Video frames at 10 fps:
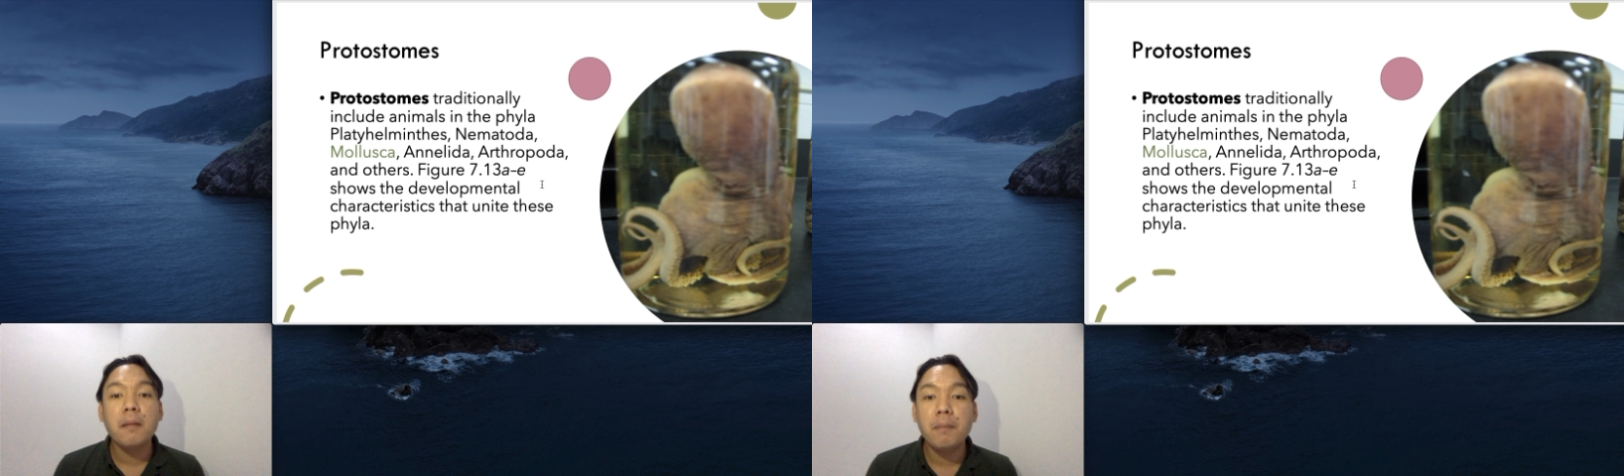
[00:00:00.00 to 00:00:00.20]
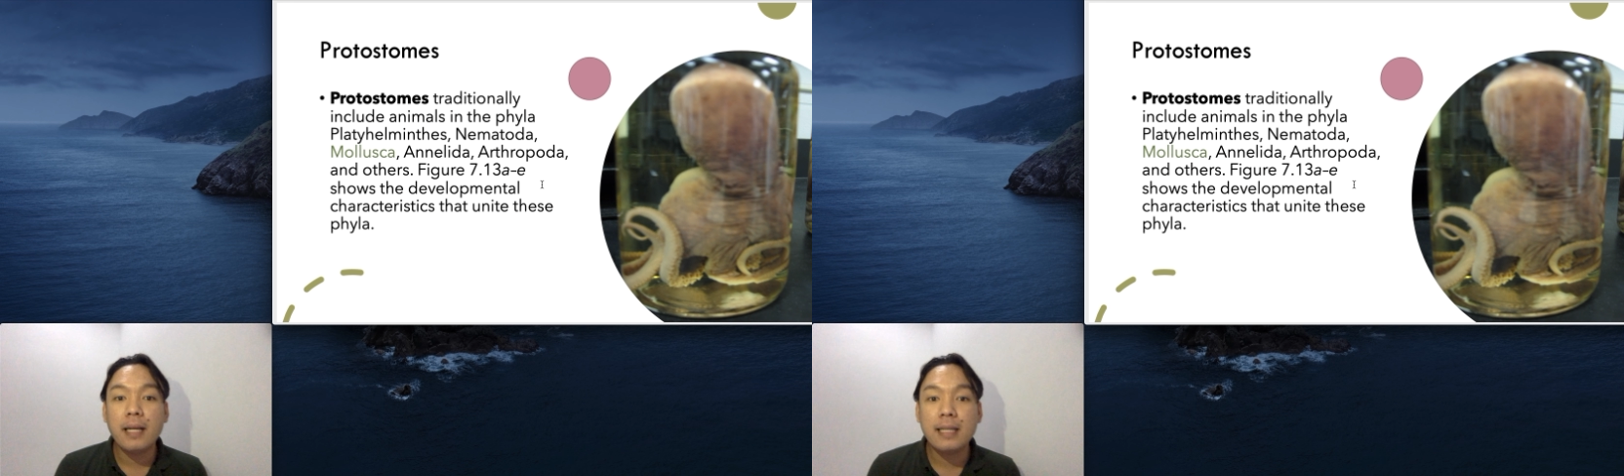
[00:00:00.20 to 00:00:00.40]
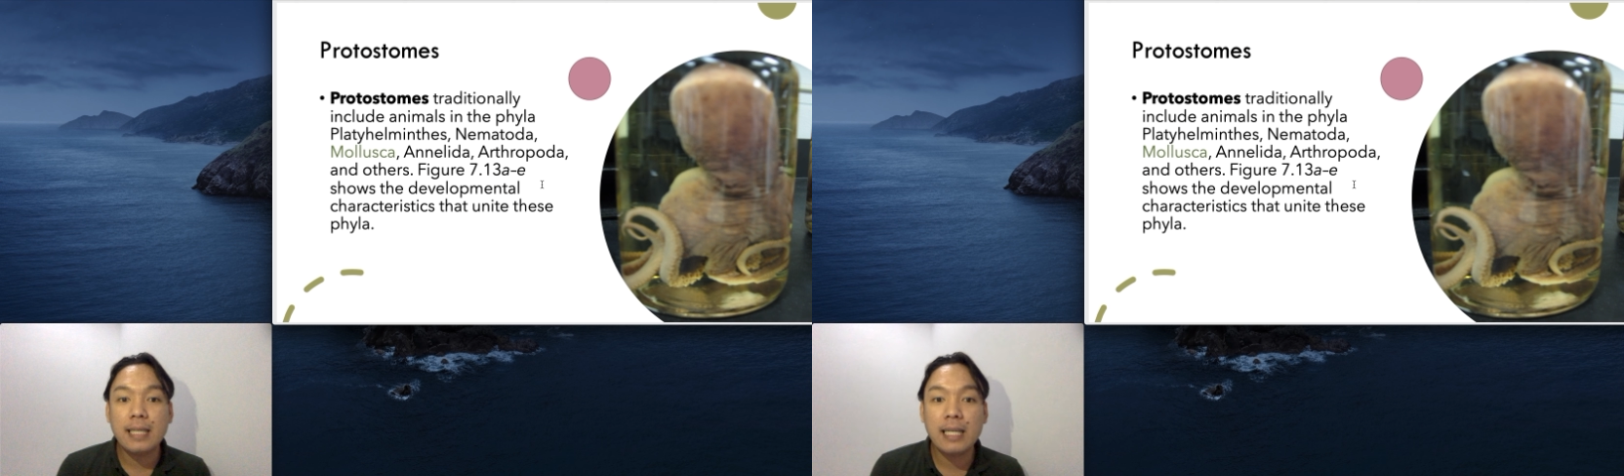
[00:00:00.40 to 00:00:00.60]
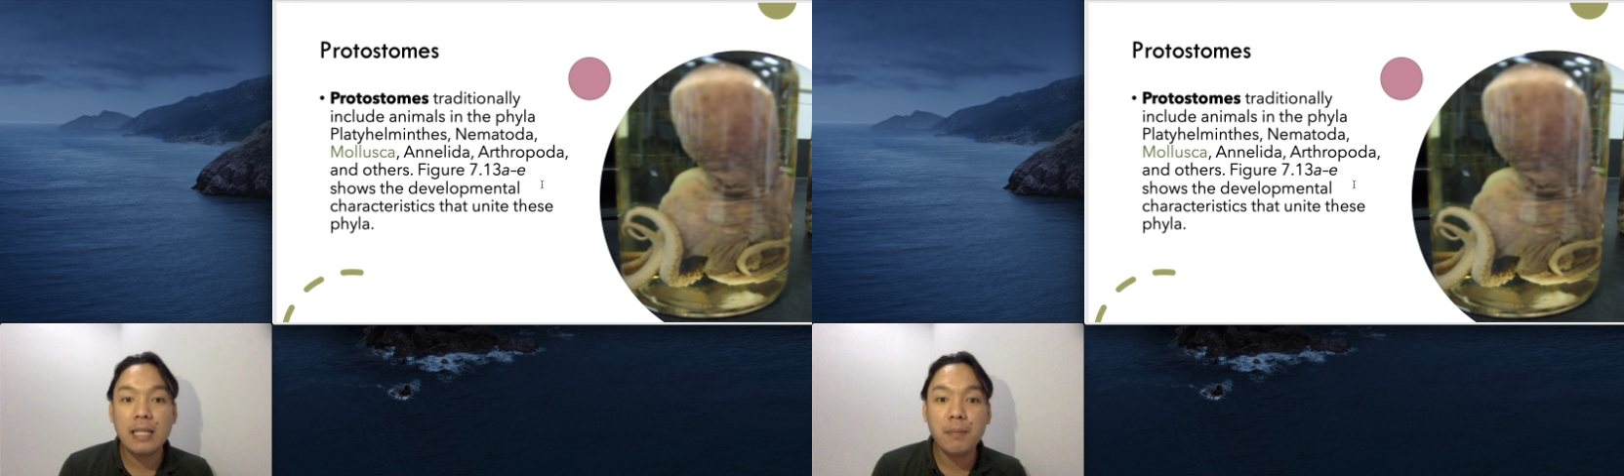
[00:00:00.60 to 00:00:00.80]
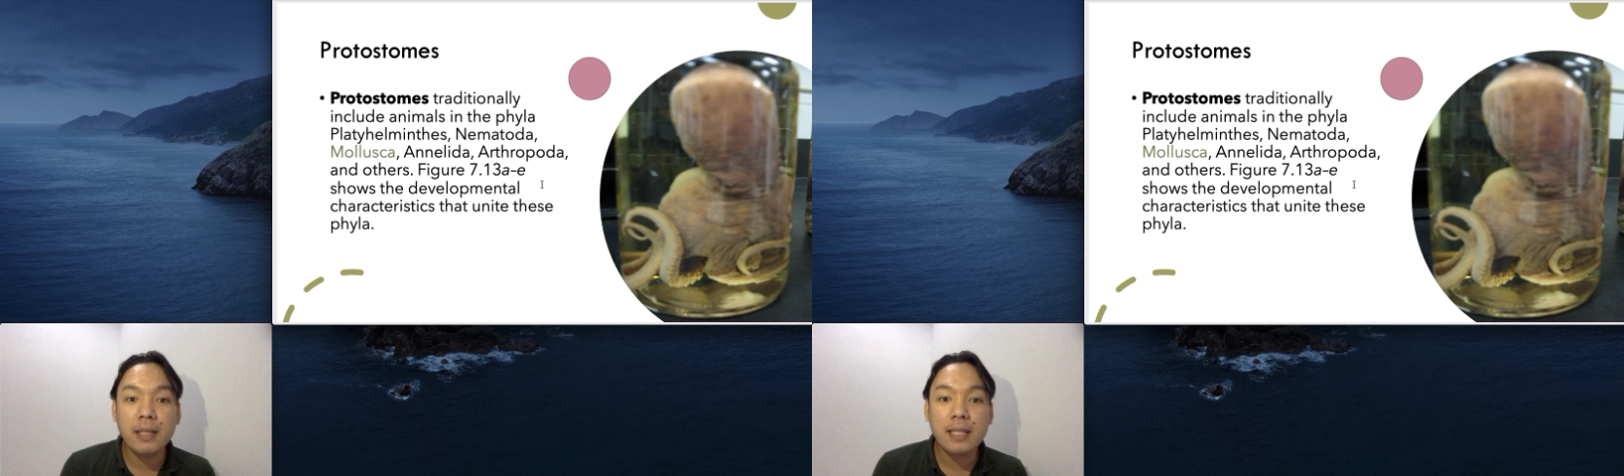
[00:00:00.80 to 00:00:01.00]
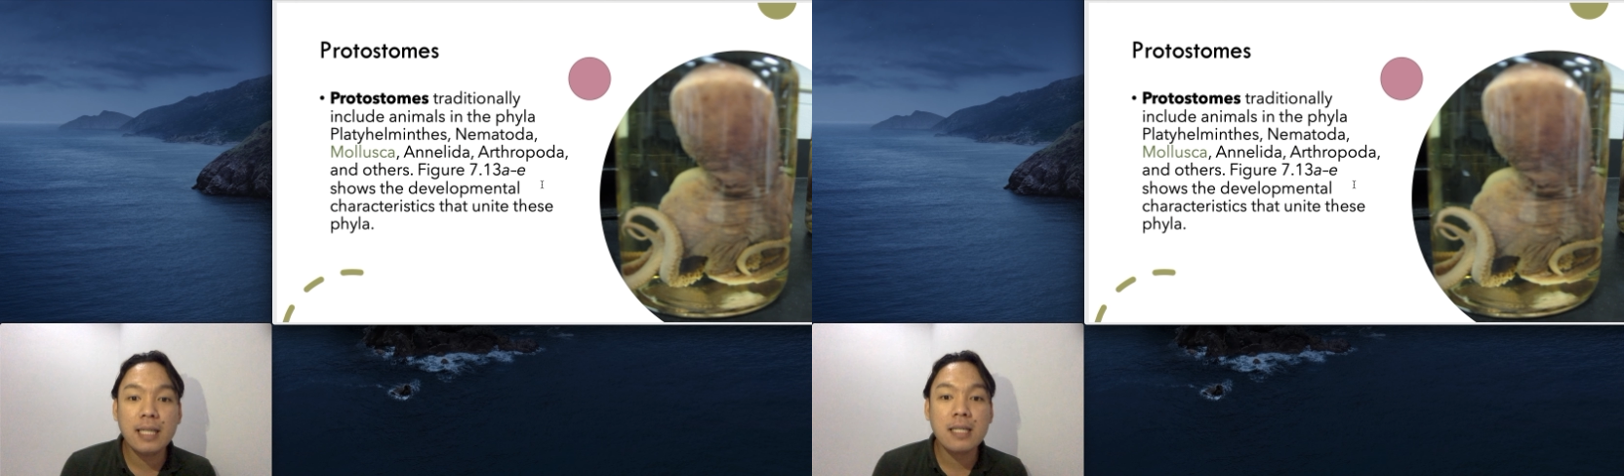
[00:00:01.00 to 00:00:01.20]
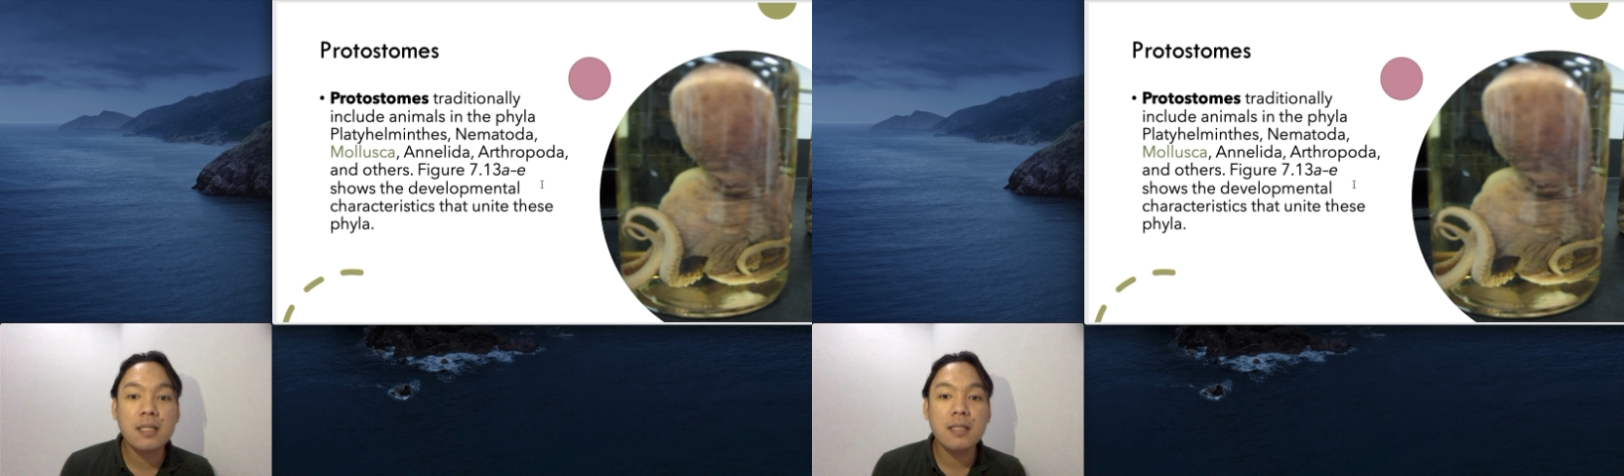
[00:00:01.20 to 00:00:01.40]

Platyhelminthes,